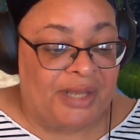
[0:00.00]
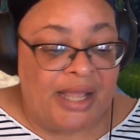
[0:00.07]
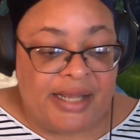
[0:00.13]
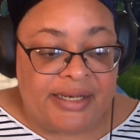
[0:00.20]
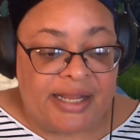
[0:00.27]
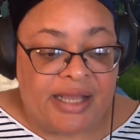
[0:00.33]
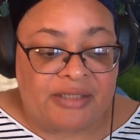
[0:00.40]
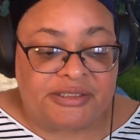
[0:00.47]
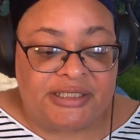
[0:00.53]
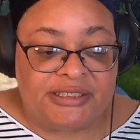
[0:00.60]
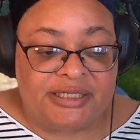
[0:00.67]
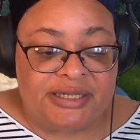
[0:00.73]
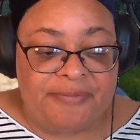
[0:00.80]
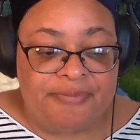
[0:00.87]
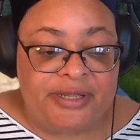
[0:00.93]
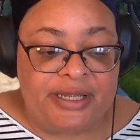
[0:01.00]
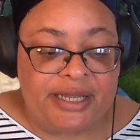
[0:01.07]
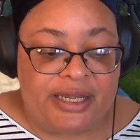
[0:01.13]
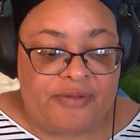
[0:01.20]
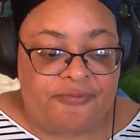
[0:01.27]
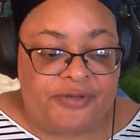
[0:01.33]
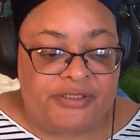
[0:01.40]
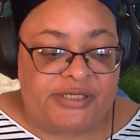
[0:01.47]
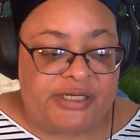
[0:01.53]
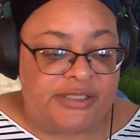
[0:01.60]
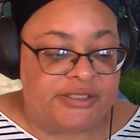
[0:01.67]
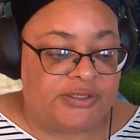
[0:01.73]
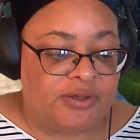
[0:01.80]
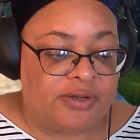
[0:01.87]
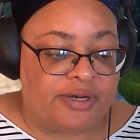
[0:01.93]
Now, Xi Jinping visited
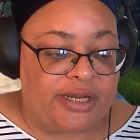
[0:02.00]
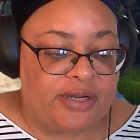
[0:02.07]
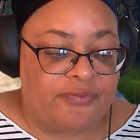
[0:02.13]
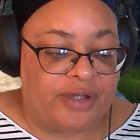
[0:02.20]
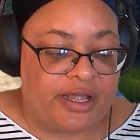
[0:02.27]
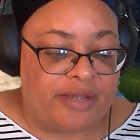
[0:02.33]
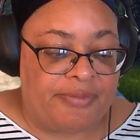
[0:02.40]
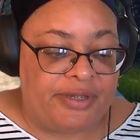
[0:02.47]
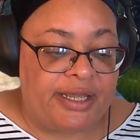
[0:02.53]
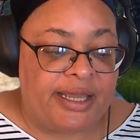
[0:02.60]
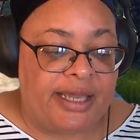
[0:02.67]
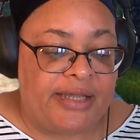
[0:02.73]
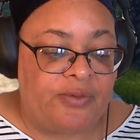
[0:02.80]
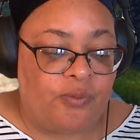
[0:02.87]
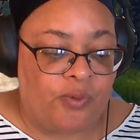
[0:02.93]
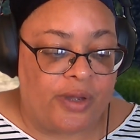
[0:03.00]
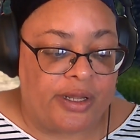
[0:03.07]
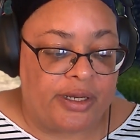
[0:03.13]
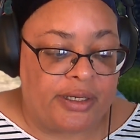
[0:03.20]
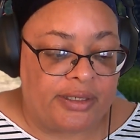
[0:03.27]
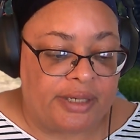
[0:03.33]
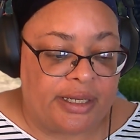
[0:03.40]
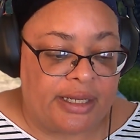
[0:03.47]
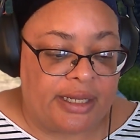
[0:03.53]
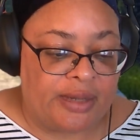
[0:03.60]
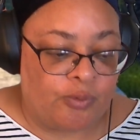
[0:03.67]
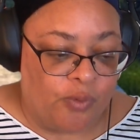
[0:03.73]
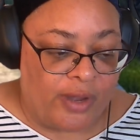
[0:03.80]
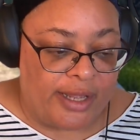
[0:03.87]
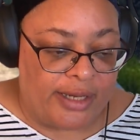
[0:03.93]
Saudi Arabia and
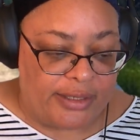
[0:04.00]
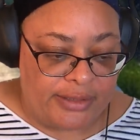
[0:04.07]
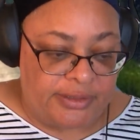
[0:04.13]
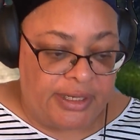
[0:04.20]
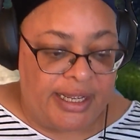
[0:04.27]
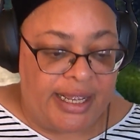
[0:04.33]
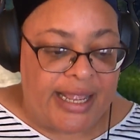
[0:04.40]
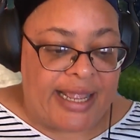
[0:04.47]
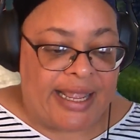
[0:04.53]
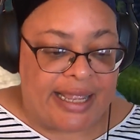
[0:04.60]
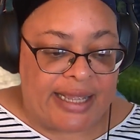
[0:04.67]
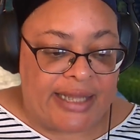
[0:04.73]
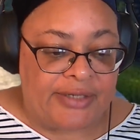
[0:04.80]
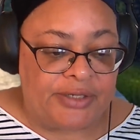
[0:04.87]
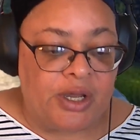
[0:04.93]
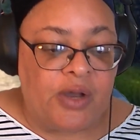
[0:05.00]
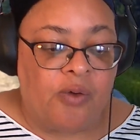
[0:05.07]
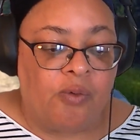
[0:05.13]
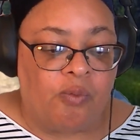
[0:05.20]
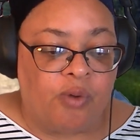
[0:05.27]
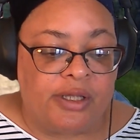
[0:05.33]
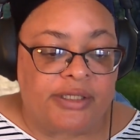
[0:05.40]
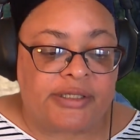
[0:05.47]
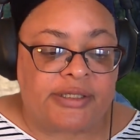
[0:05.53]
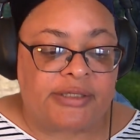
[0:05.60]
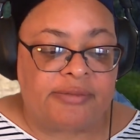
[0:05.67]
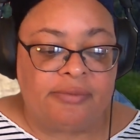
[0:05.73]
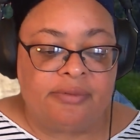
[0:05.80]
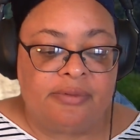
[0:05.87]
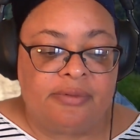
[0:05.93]
went and what
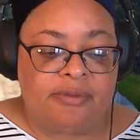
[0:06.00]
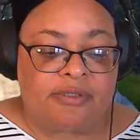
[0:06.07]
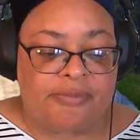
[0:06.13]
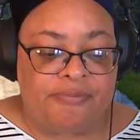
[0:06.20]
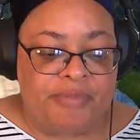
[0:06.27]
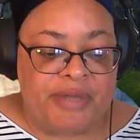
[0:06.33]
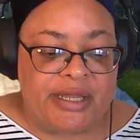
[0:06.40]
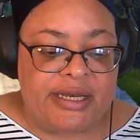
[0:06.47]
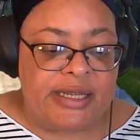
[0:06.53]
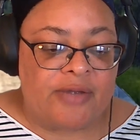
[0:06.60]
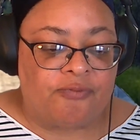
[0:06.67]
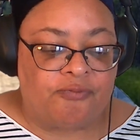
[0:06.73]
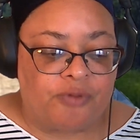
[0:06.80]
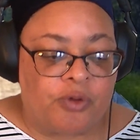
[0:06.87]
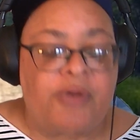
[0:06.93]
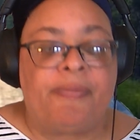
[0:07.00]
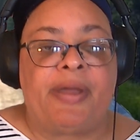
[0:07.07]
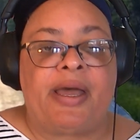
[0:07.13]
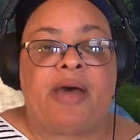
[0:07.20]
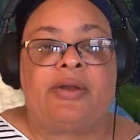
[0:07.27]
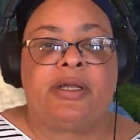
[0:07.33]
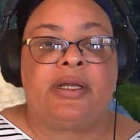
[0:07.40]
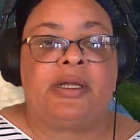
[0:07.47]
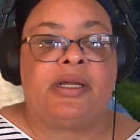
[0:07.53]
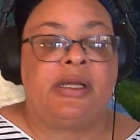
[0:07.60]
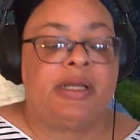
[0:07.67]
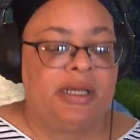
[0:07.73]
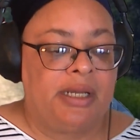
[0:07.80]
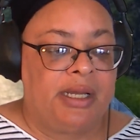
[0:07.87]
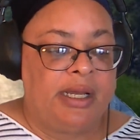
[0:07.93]
the media wrote about it.
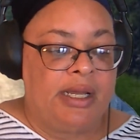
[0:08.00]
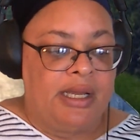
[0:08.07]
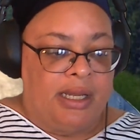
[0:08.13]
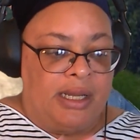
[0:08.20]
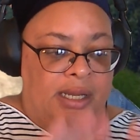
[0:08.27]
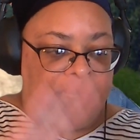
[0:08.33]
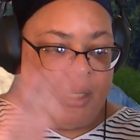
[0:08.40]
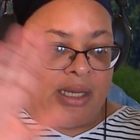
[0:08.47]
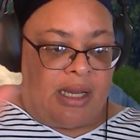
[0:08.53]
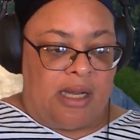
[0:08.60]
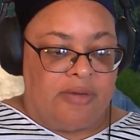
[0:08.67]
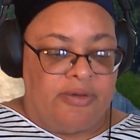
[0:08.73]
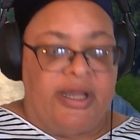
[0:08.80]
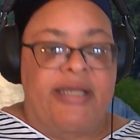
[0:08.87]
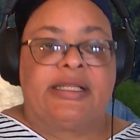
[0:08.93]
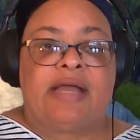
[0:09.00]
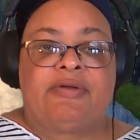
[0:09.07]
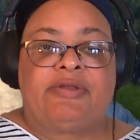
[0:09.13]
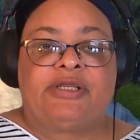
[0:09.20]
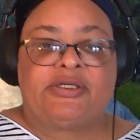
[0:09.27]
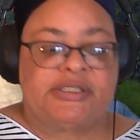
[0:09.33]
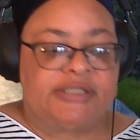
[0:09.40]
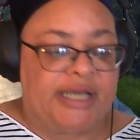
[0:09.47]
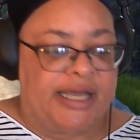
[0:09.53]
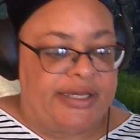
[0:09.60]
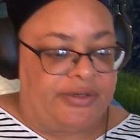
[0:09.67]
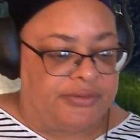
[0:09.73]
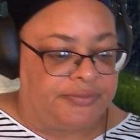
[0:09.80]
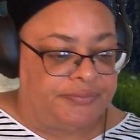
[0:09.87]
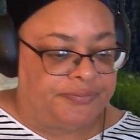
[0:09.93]
All right, that there's a
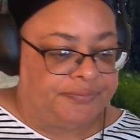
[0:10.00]
title.